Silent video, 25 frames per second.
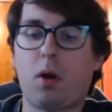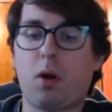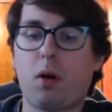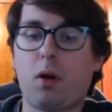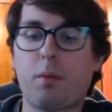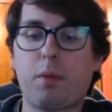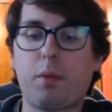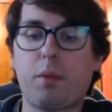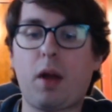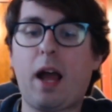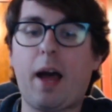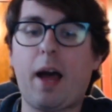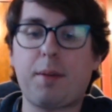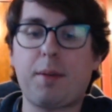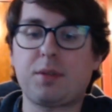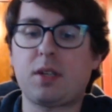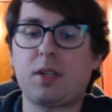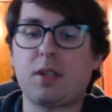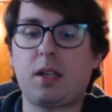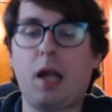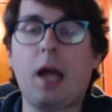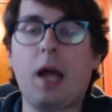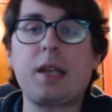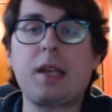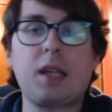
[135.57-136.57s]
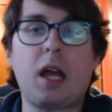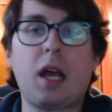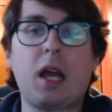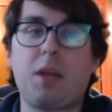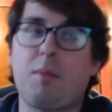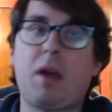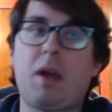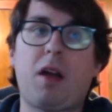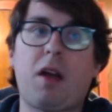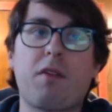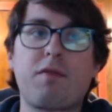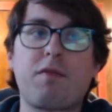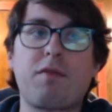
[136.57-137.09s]
perhaps a
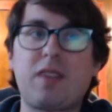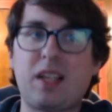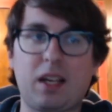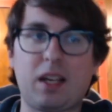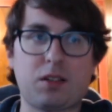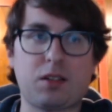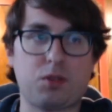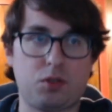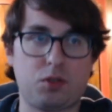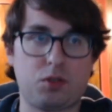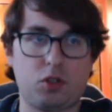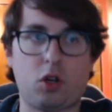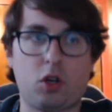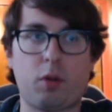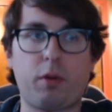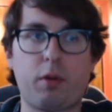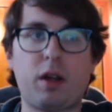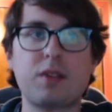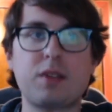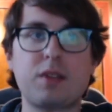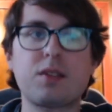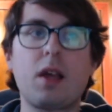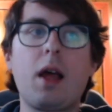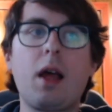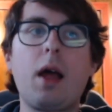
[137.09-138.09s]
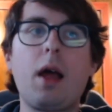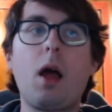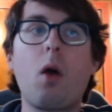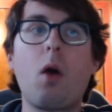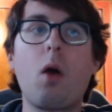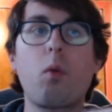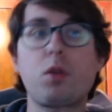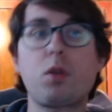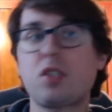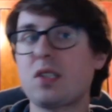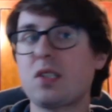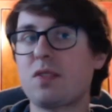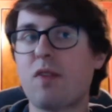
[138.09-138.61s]
Nightmare Phoenix or Cerberus,
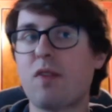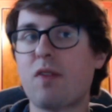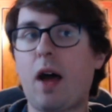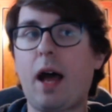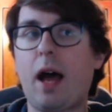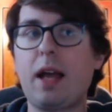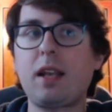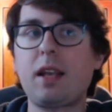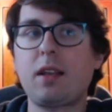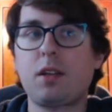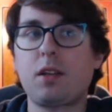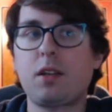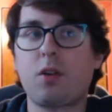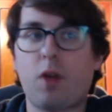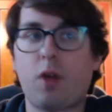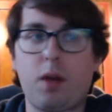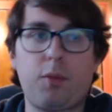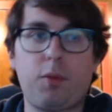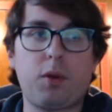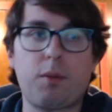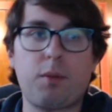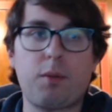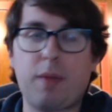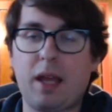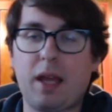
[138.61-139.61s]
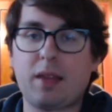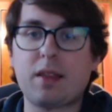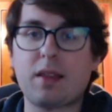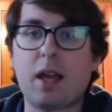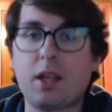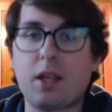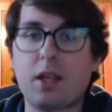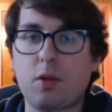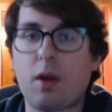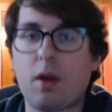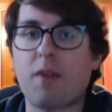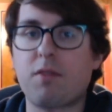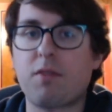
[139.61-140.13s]
which is fine. You're able to make
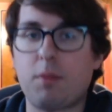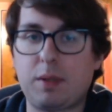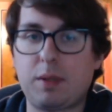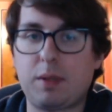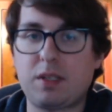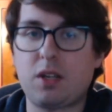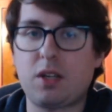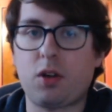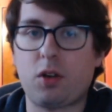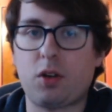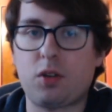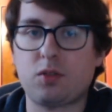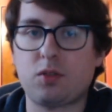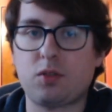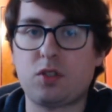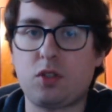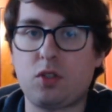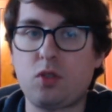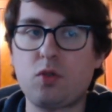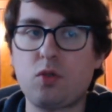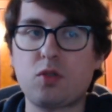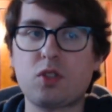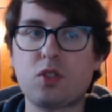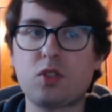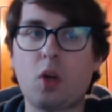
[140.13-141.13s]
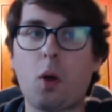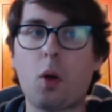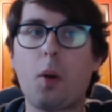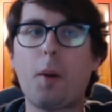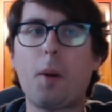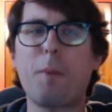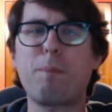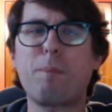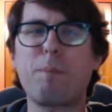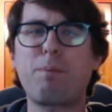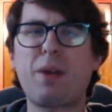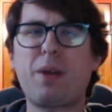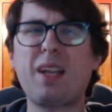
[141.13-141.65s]
that. You have the materials to do so,
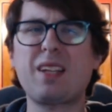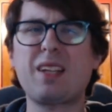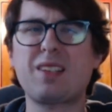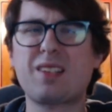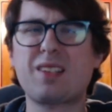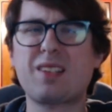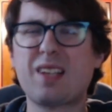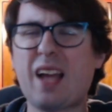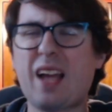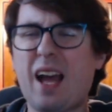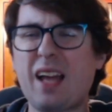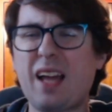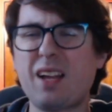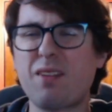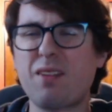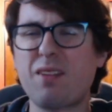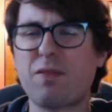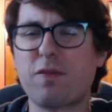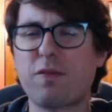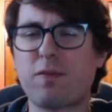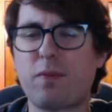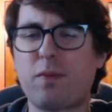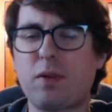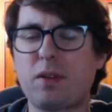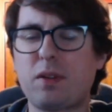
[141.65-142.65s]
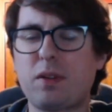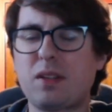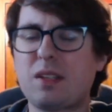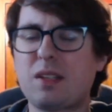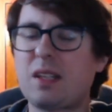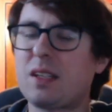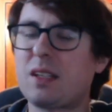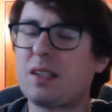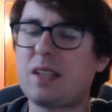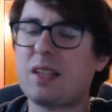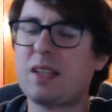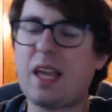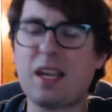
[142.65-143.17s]
but it kind of
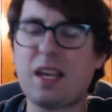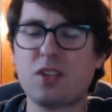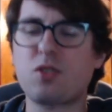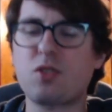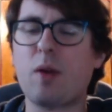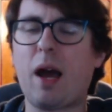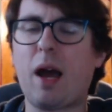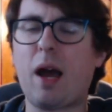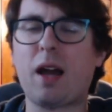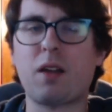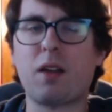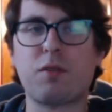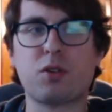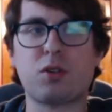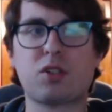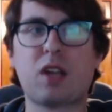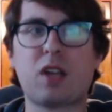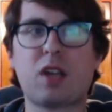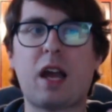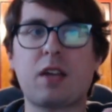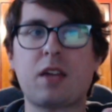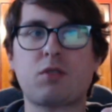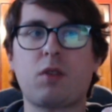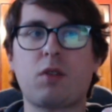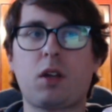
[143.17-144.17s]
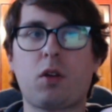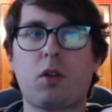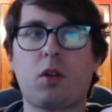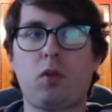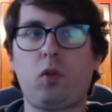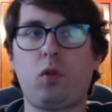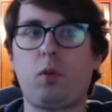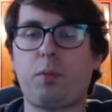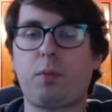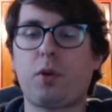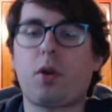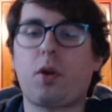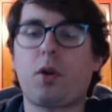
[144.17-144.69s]
takes you out of your Sky Striker
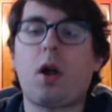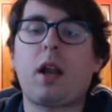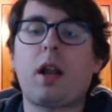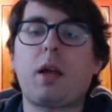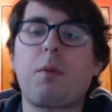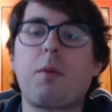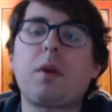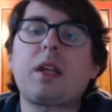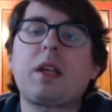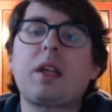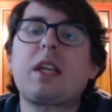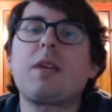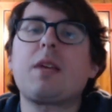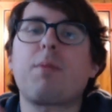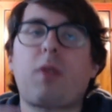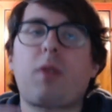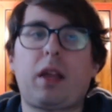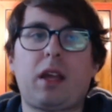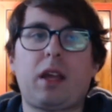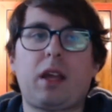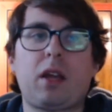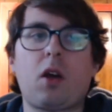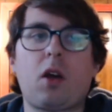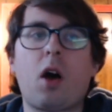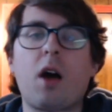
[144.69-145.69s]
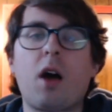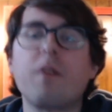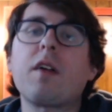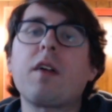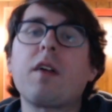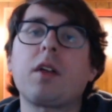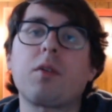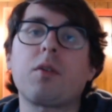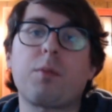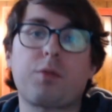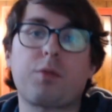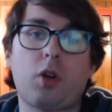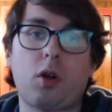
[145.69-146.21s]
loop. You're not able to keep linking off and
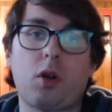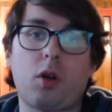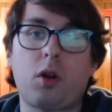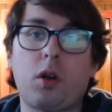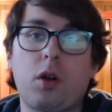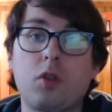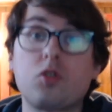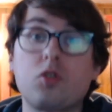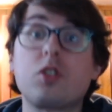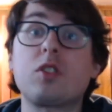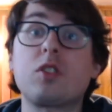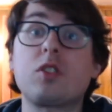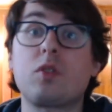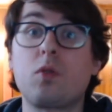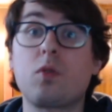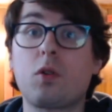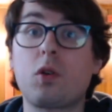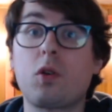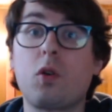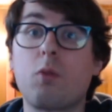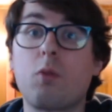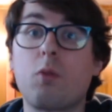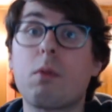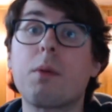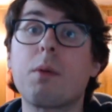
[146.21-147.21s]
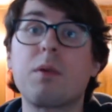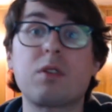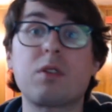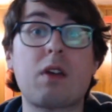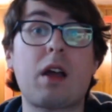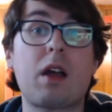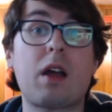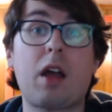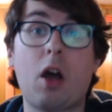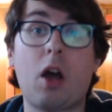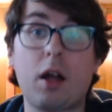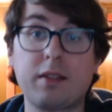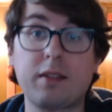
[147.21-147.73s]
you're turn on a Shizuku, maybe use a
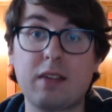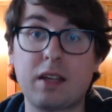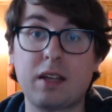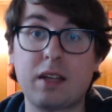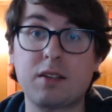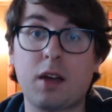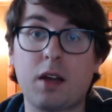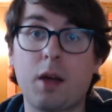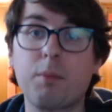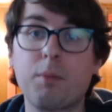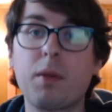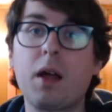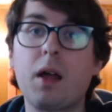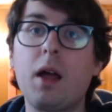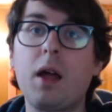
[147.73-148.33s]
Hayate dump,